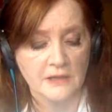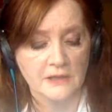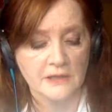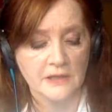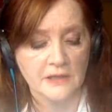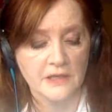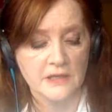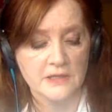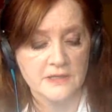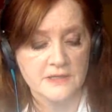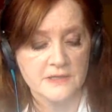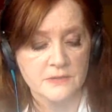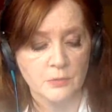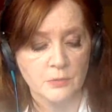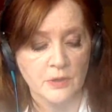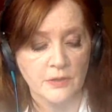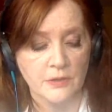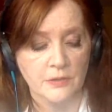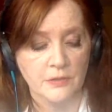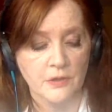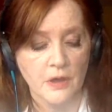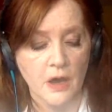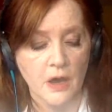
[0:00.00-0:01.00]
sadly,
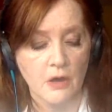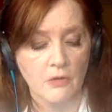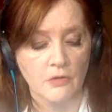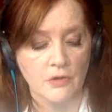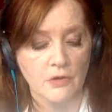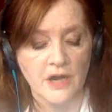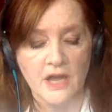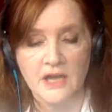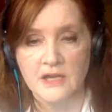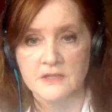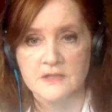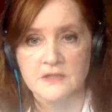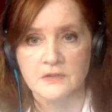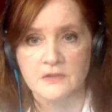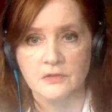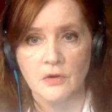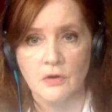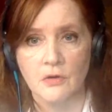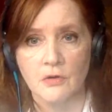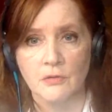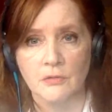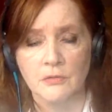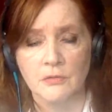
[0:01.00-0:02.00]
is with our
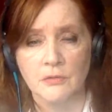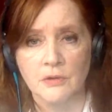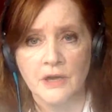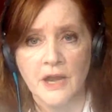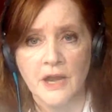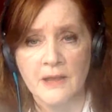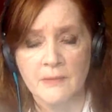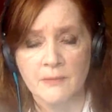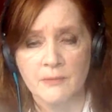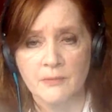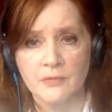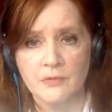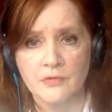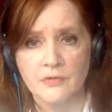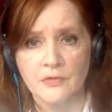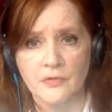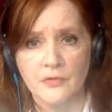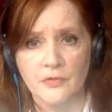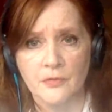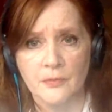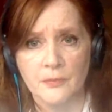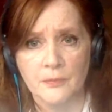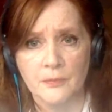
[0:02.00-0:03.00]
next door
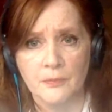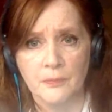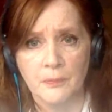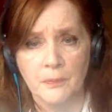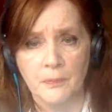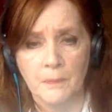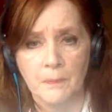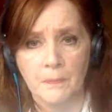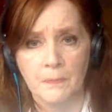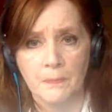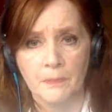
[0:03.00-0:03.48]
neighbors.